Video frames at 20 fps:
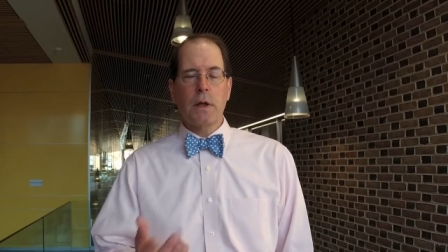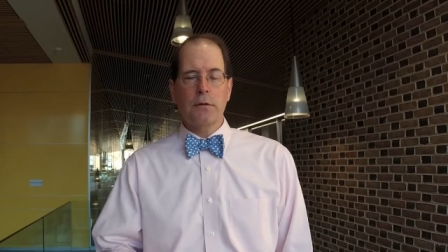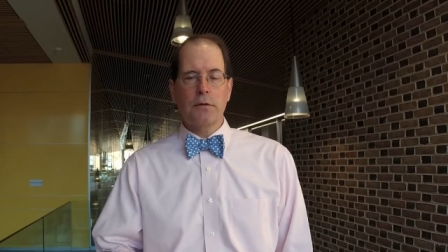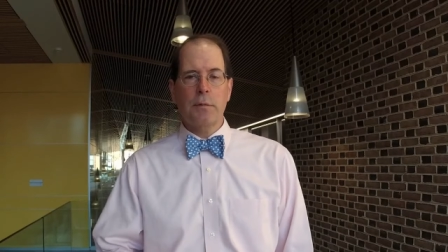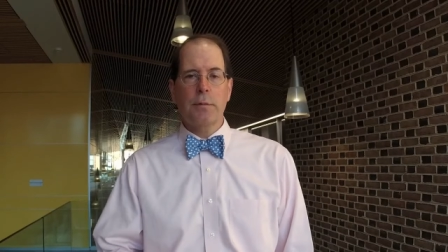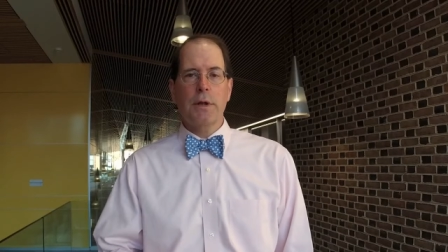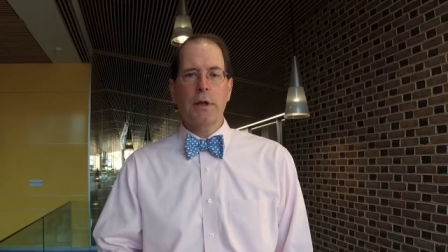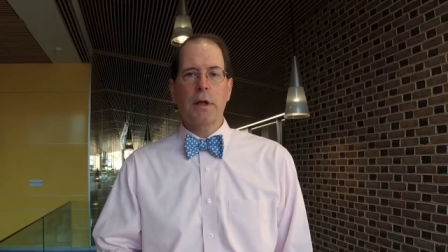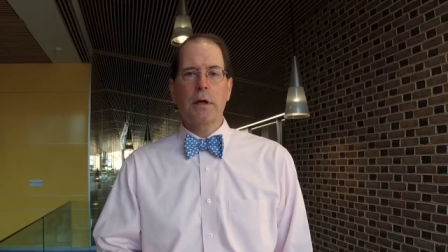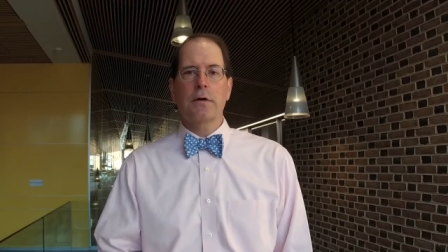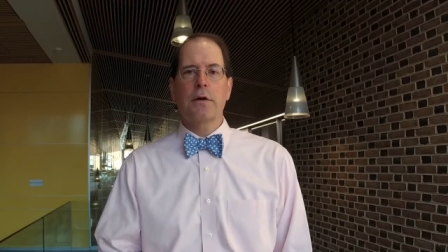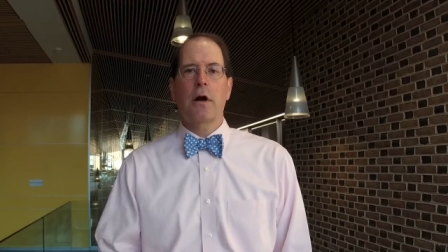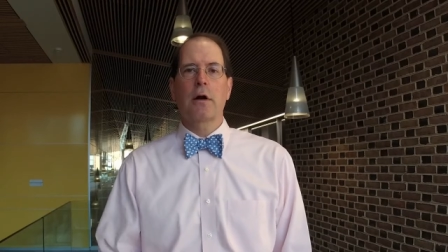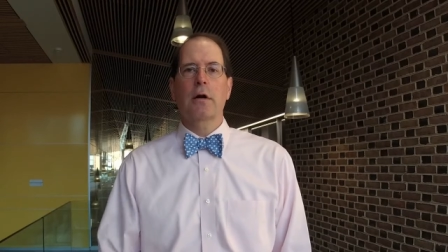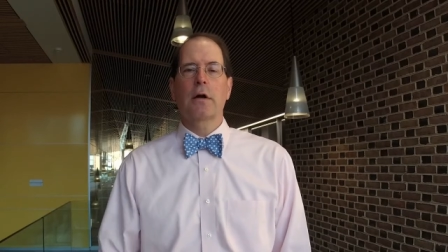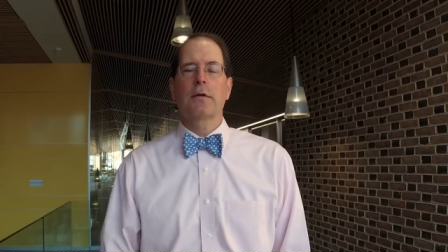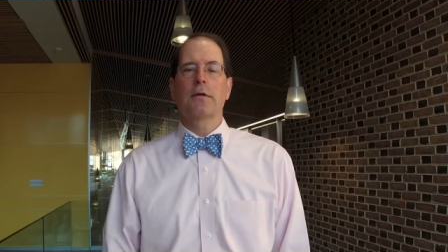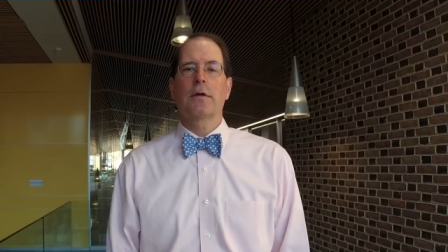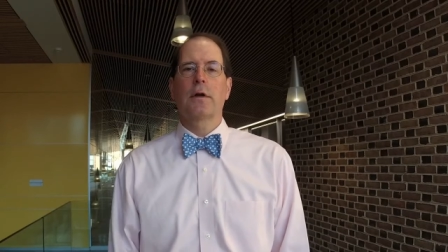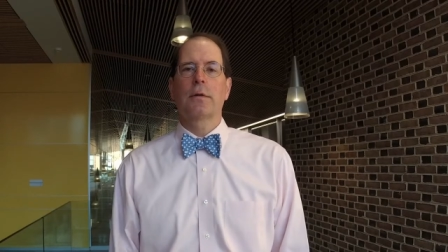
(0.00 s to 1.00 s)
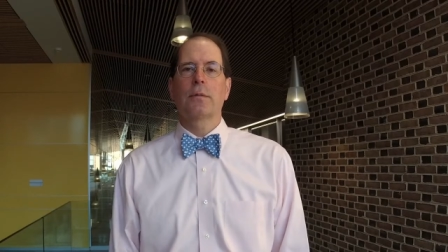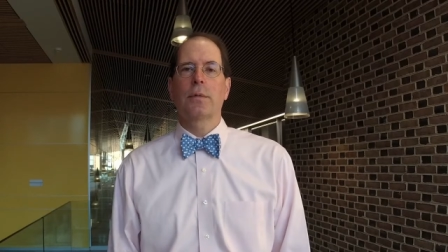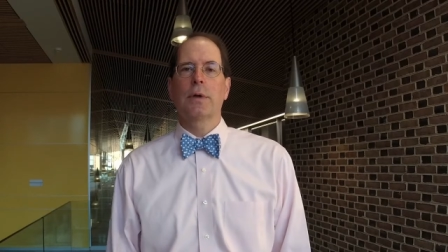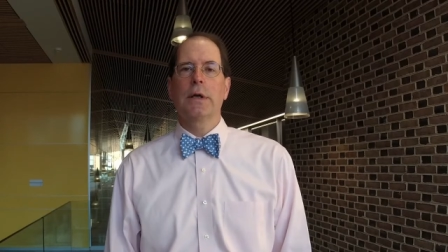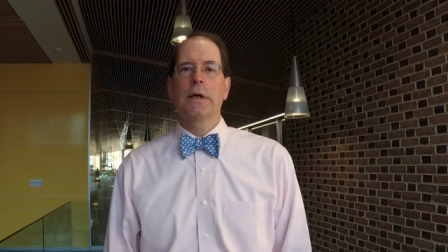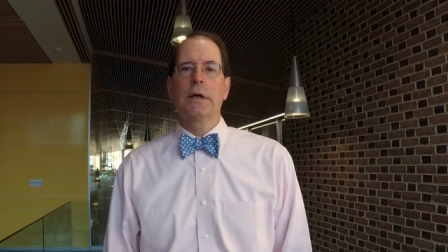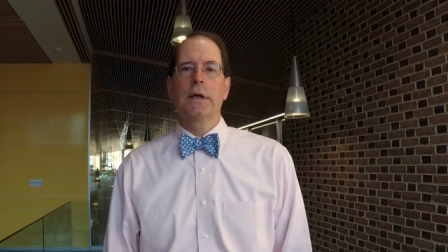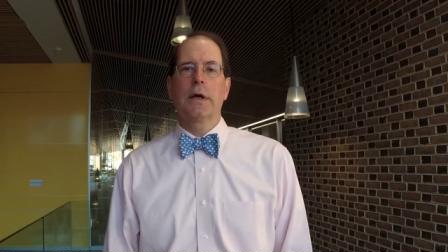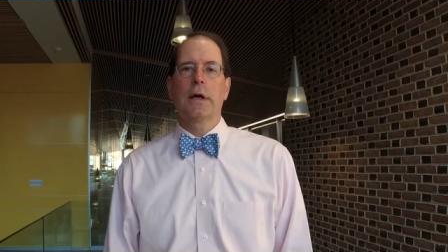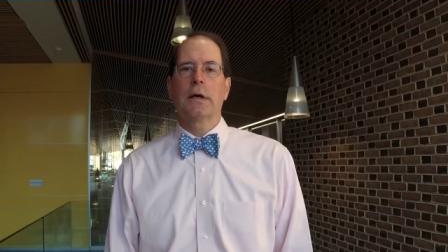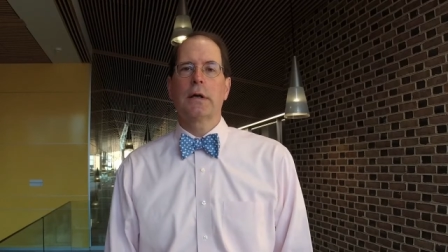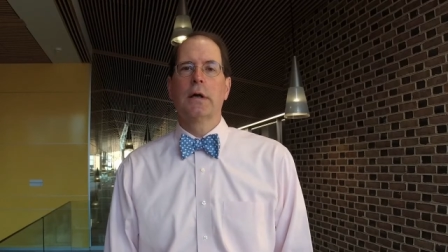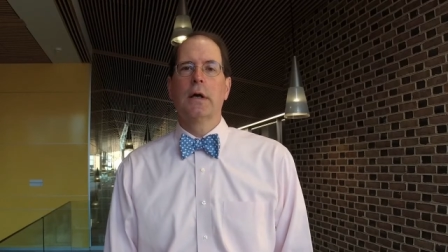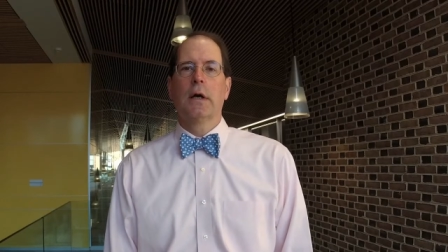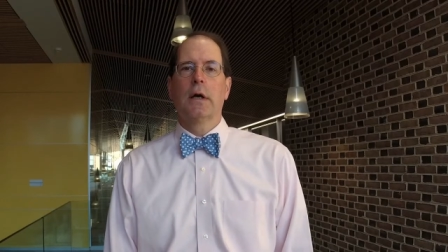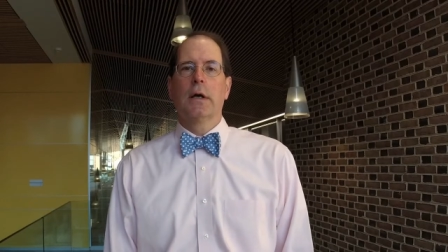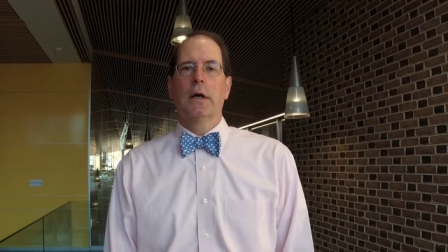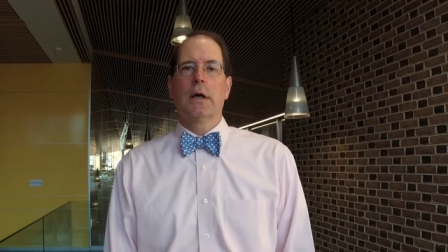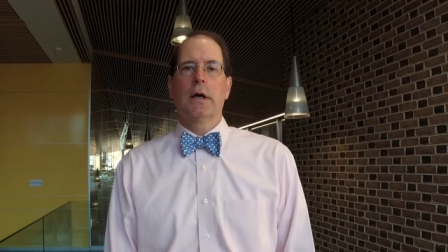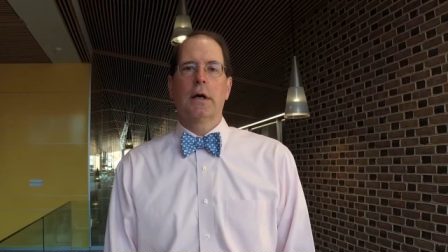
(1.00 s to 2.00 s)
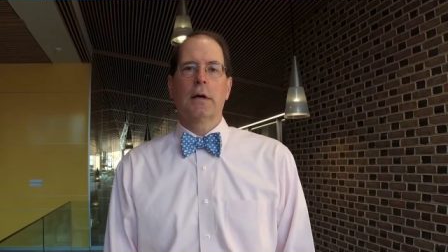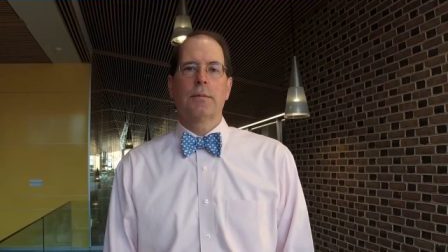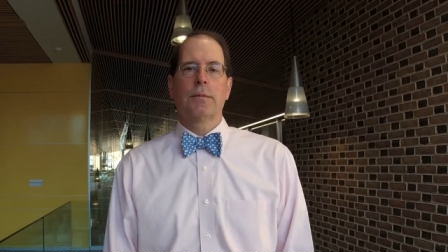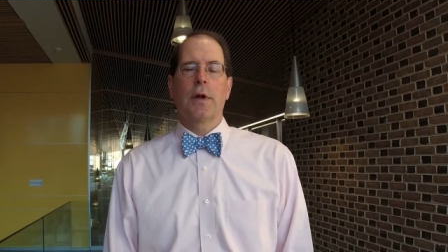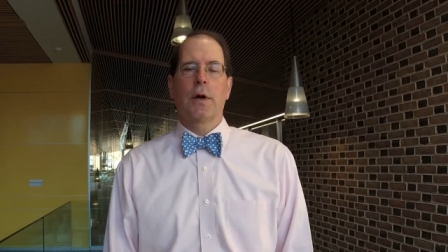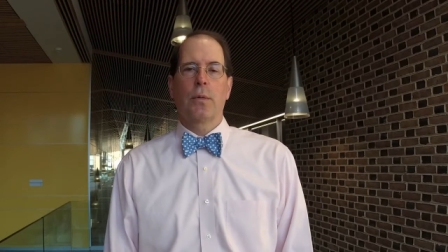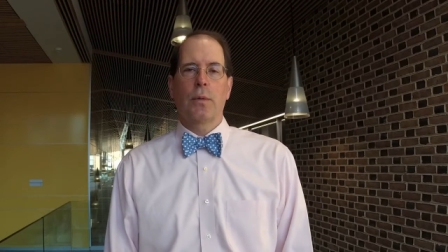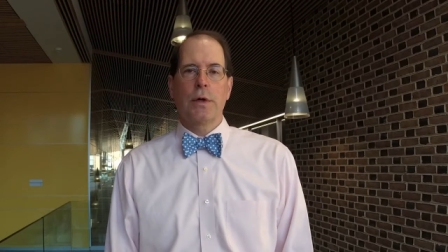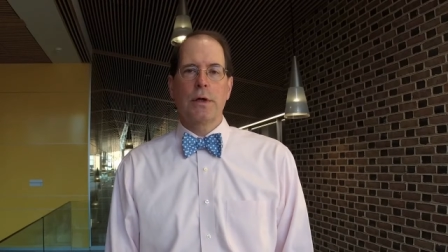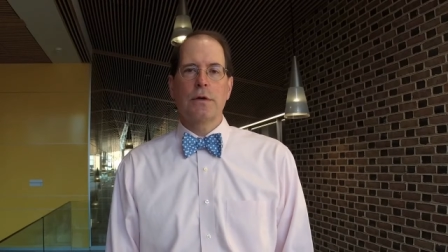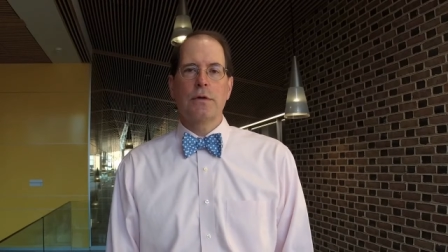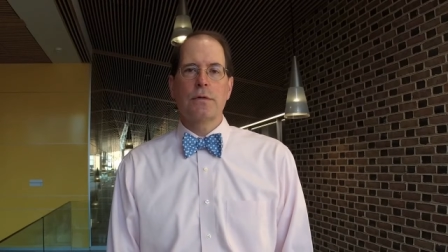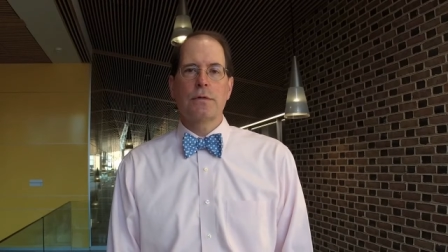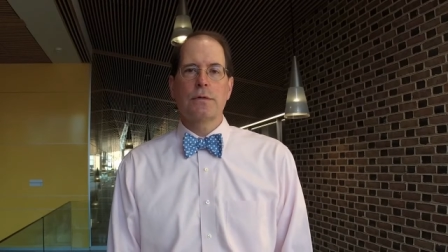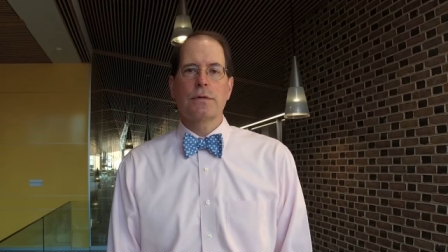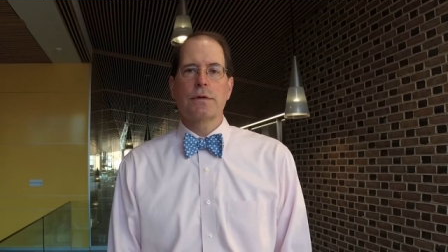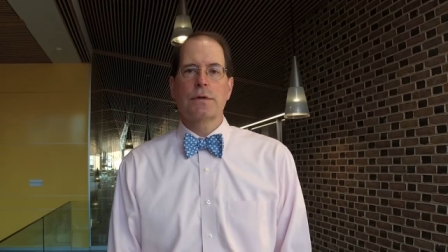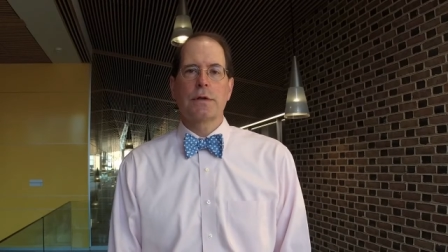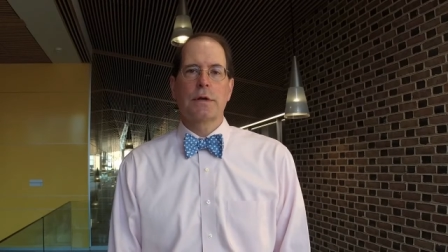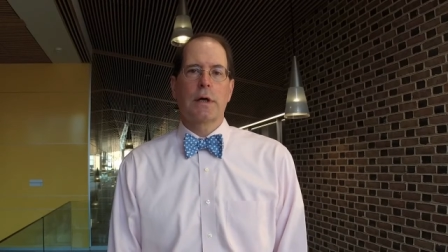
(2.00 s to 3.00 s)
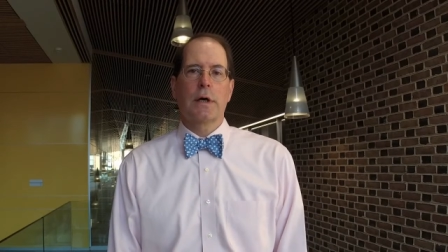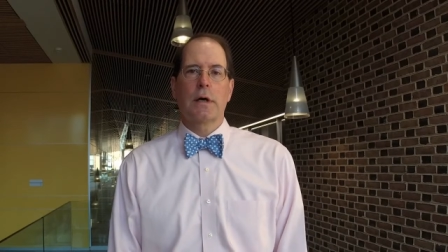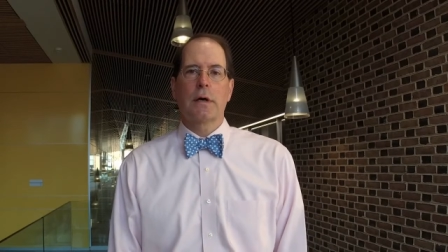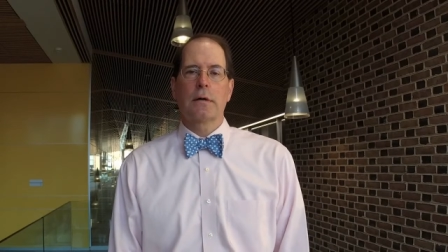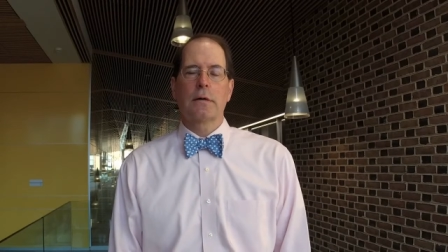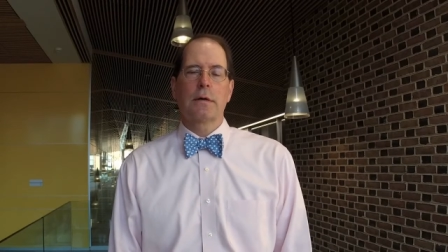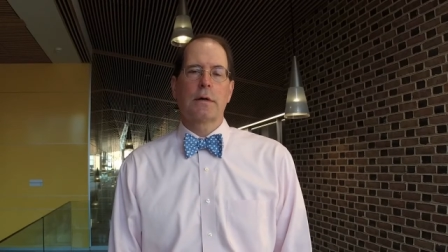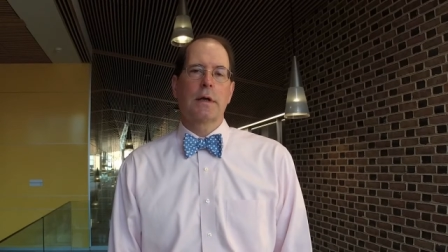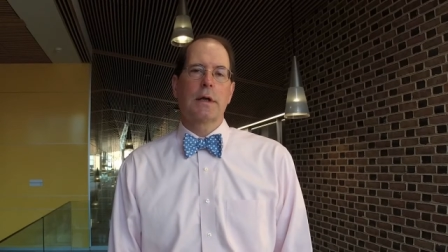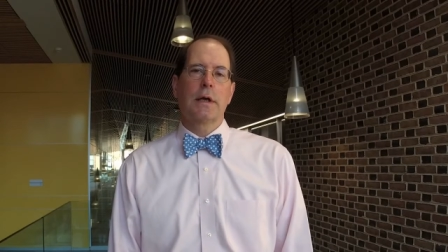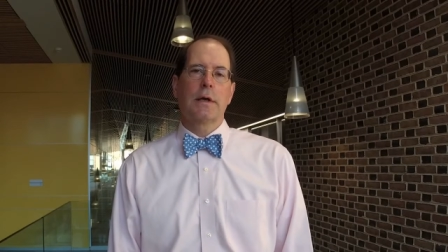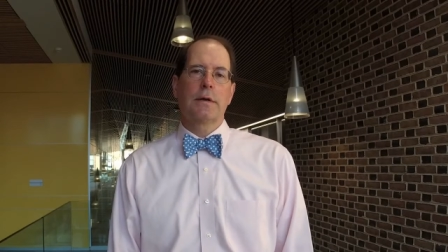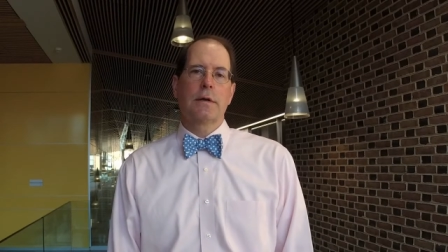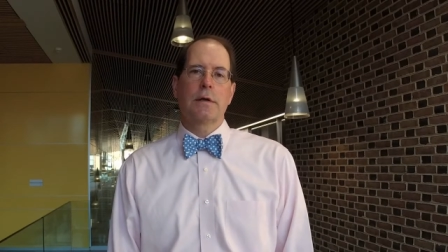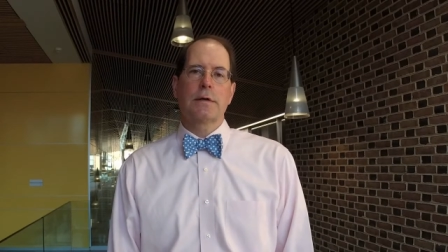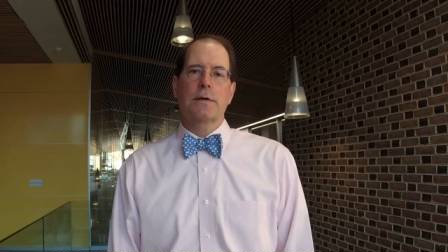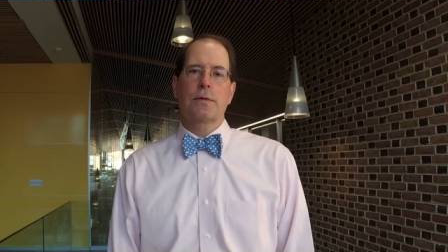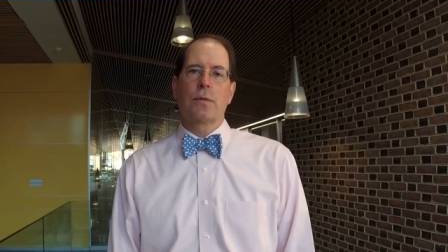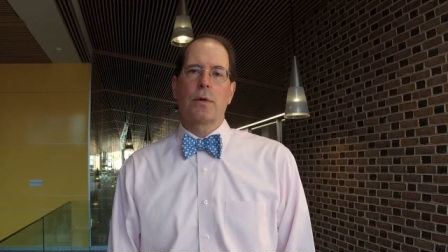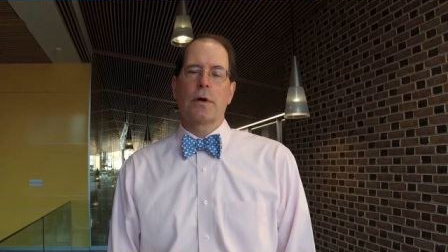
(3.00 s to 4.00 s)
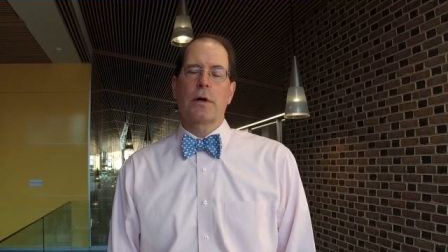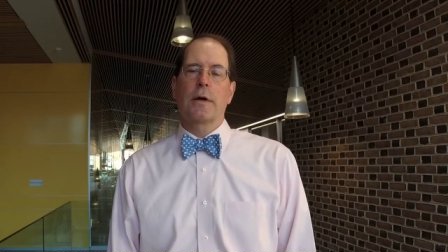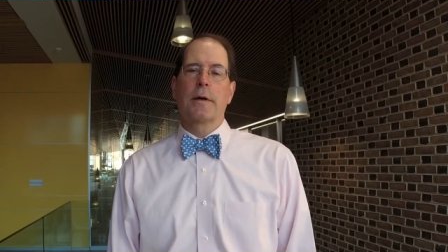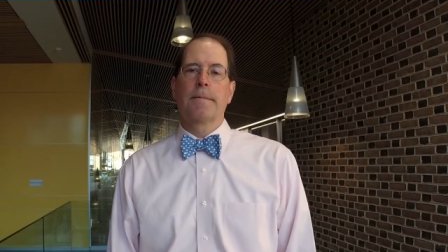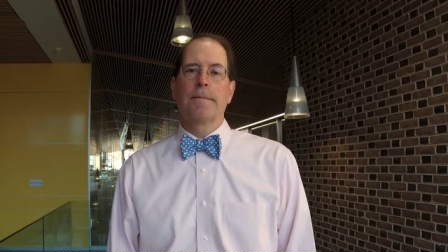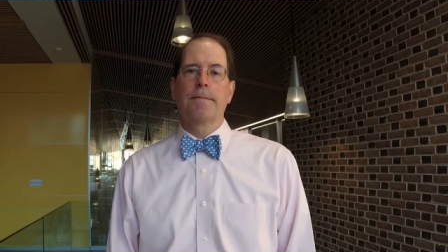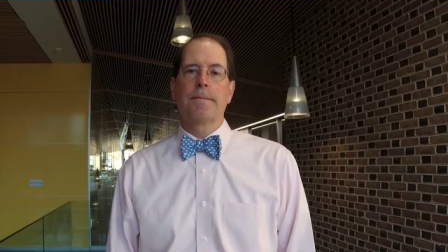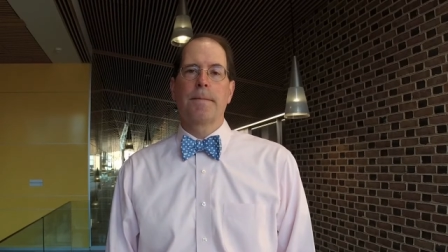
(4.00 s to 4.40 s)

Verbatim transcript: simulated targets that we, uh, um, that we used in this work.